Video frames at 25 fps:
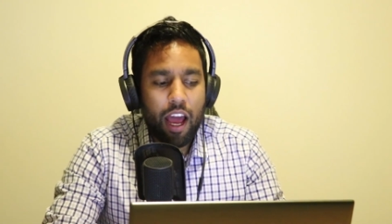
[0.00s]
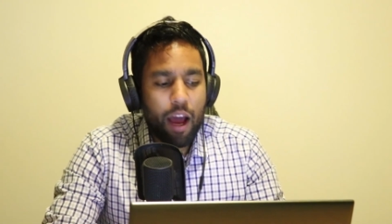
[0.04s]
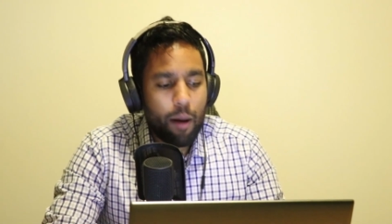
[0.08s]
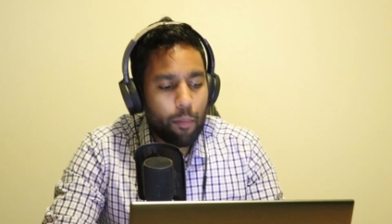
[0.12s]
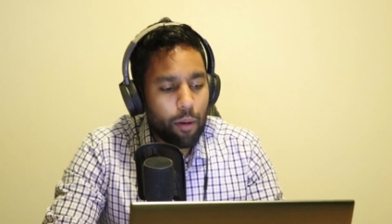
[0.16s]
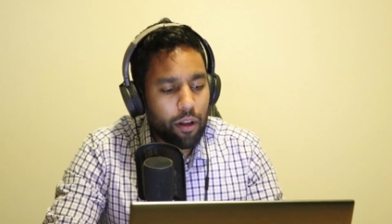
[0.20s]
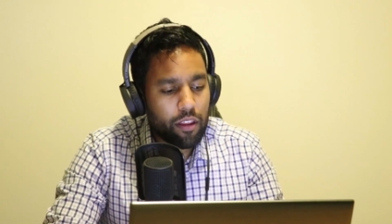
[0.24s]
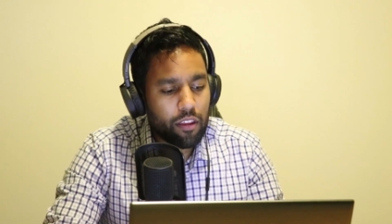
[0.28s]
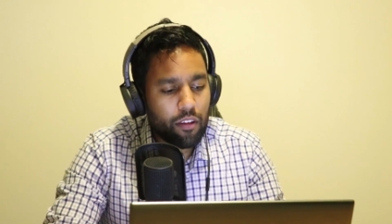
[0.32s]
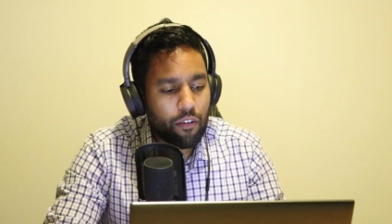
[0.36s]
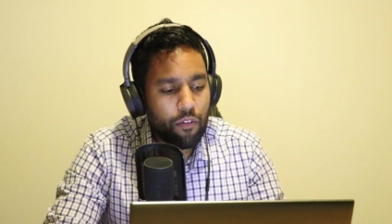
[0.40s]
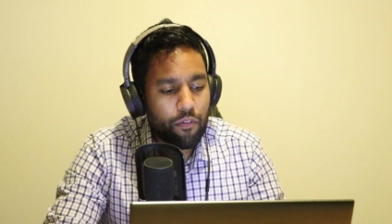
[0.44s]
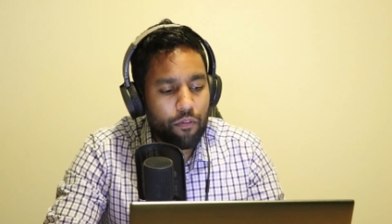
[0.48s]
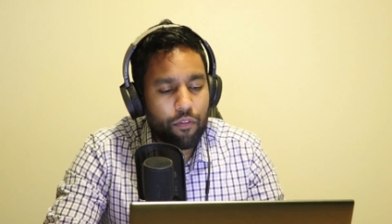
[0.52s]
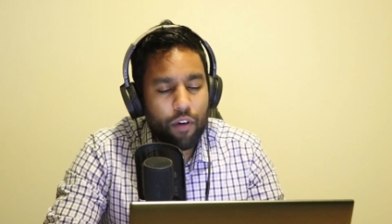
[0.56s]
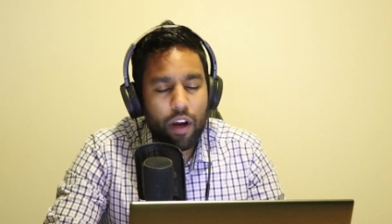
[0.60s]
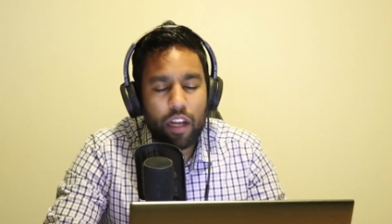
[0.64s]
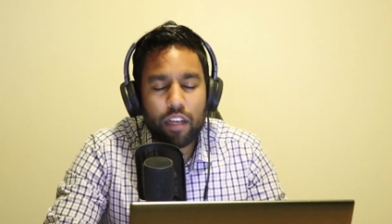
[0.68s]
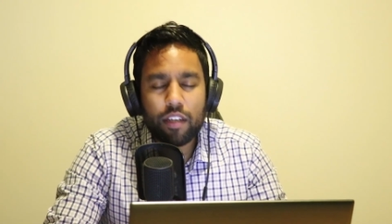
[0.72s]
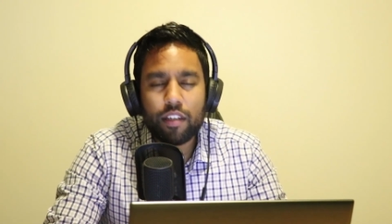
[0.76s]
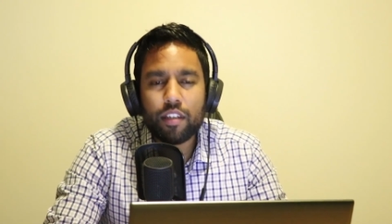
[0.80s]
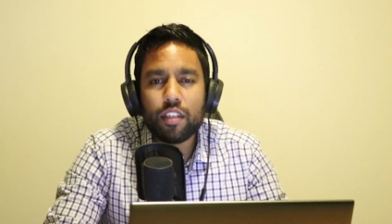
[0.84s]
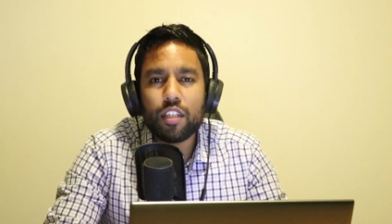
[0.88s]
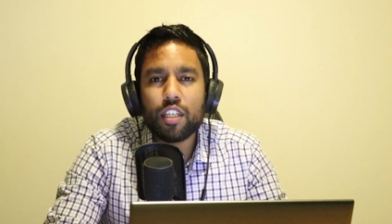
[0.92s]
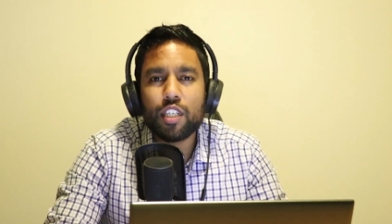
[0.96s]
But the
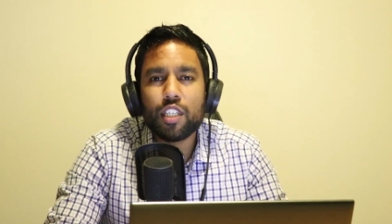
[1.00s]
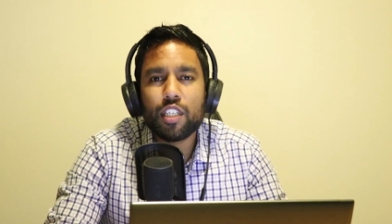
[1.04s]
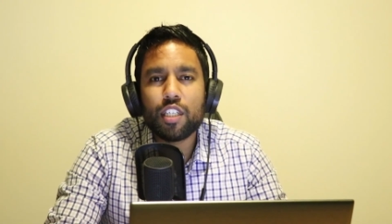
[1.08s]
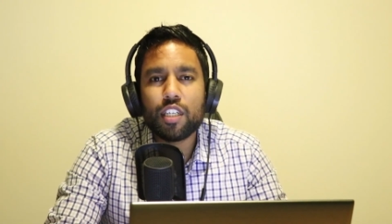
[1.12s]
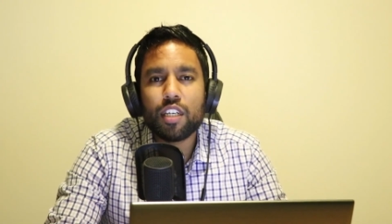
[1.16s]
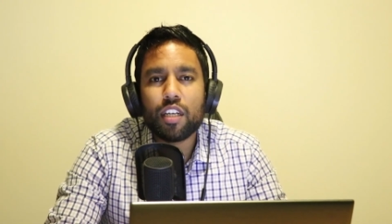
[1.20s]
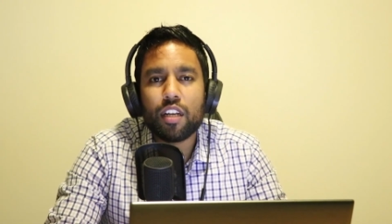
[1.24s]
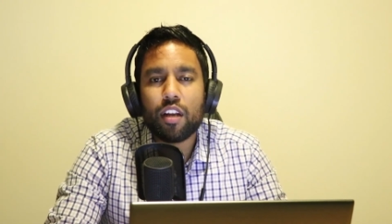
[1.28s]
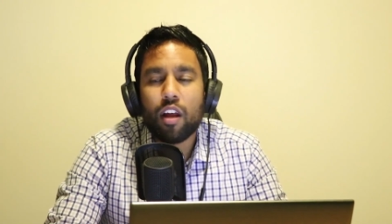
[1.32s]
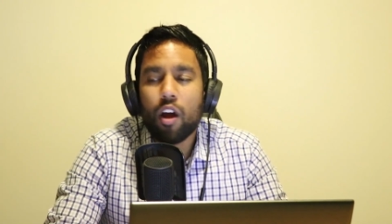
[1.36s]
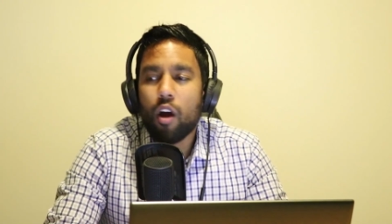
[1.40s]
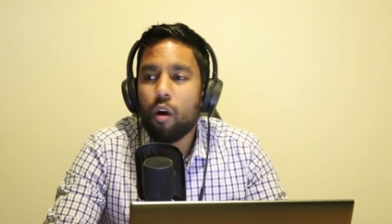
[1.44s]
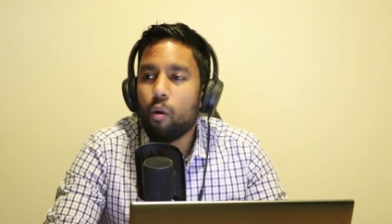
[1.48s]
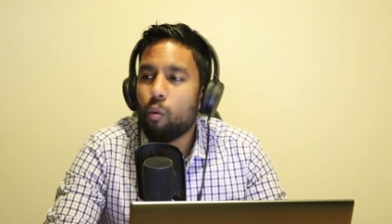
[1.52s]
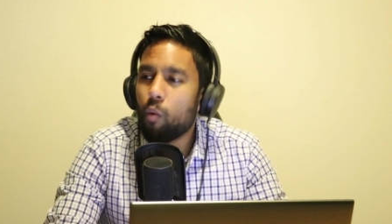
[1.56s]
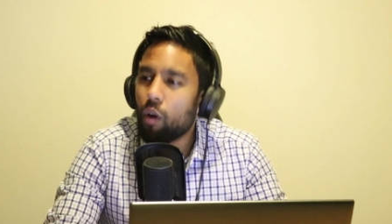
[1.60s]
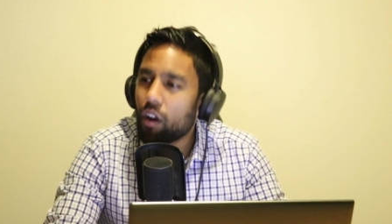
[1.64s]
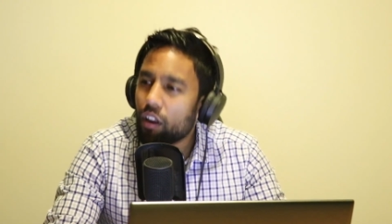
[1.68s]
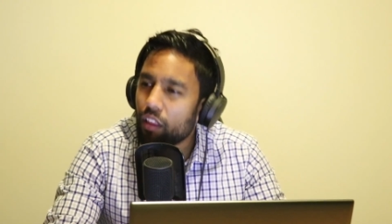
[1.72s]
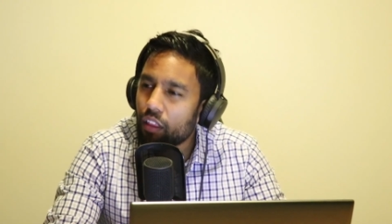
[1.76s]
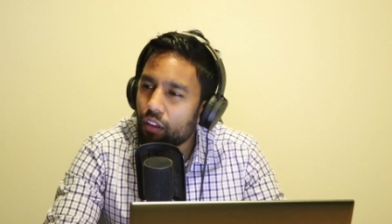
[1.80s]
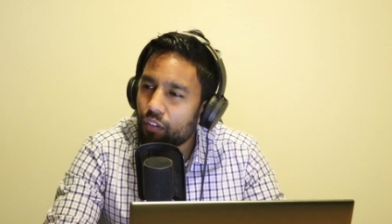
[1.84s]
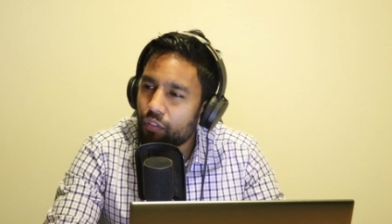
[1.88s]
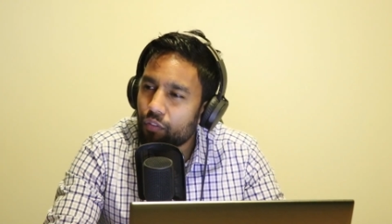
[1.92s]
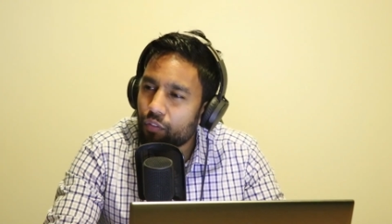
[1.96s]
funniest shit, one
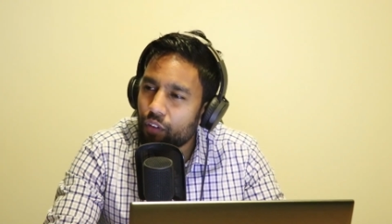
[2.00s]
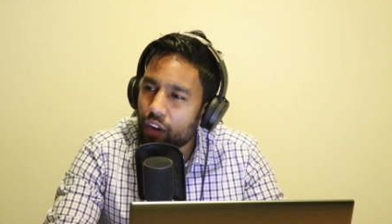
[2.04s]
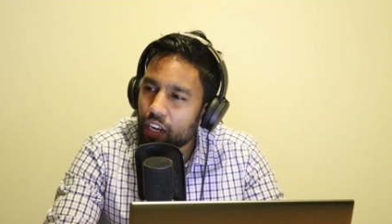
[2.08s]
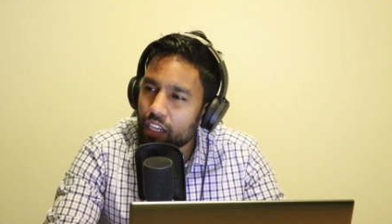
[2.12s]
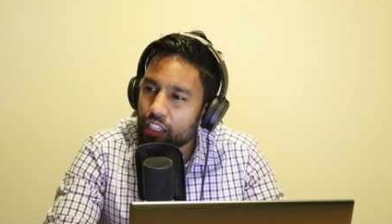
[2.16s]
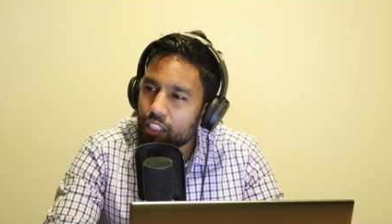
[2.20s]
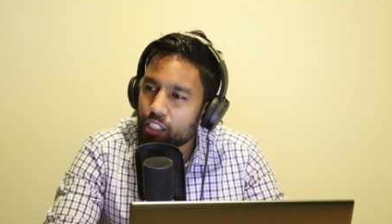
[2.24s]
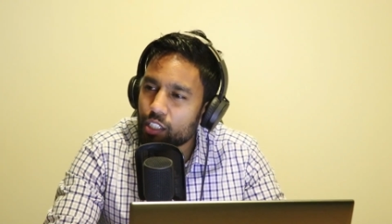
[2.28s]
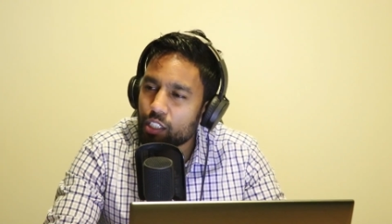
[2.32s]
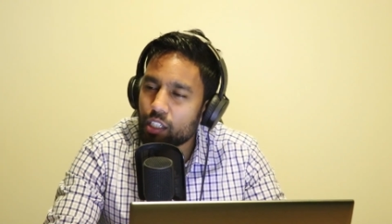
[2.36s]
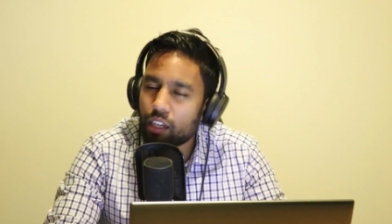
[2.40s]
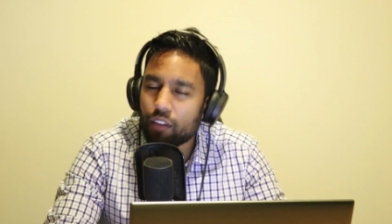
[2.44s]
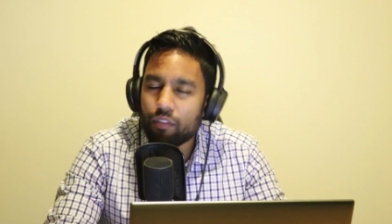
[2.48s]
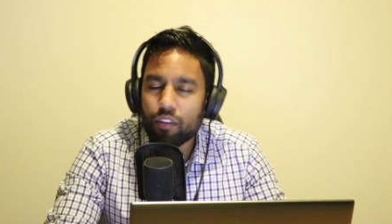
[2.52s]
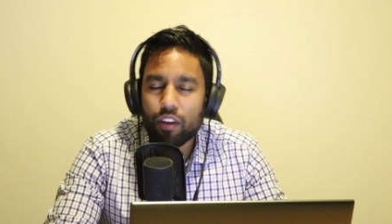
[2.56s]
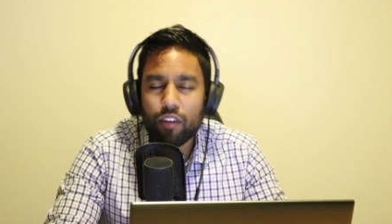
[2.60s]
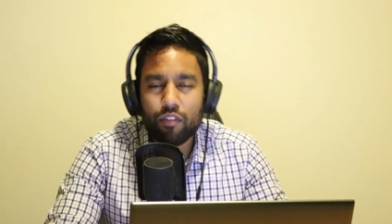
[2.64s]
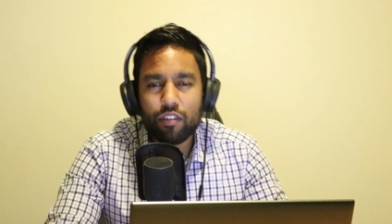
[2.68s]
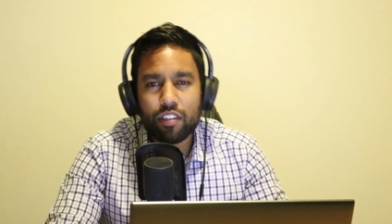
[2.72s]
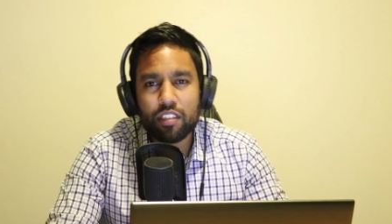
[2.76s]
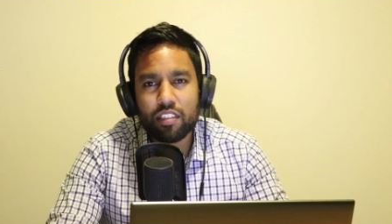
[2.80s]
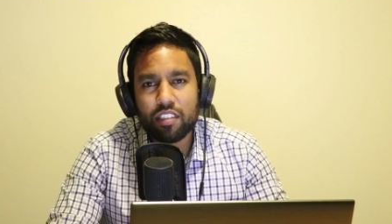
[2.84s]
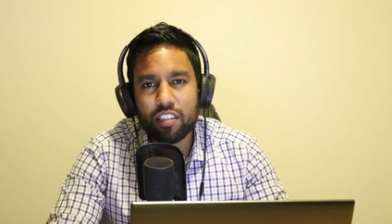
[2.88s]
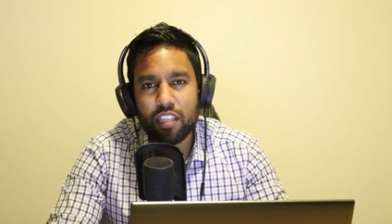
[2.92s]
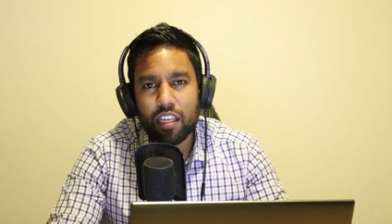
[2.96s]
of the funniest shit I've
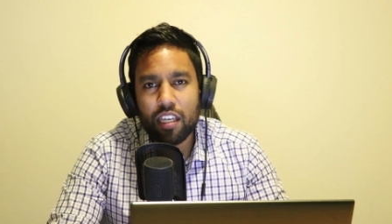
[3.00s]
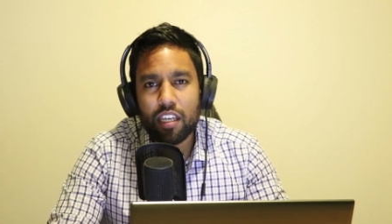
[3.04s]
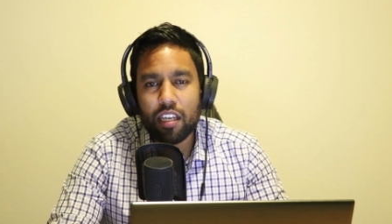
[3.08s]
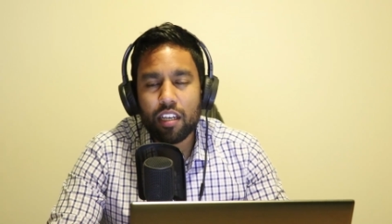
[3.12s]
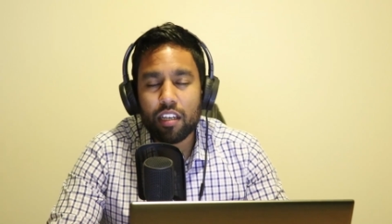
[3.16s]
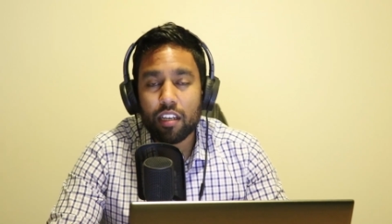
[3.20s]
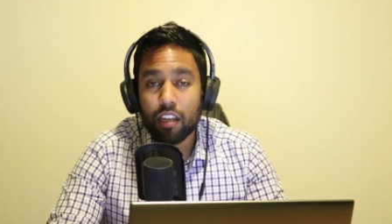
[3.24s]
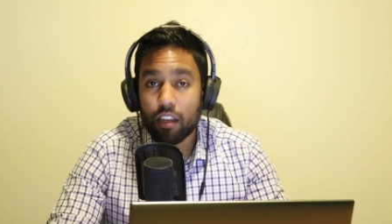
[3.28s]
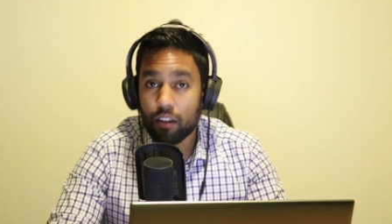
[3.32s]
ever seen,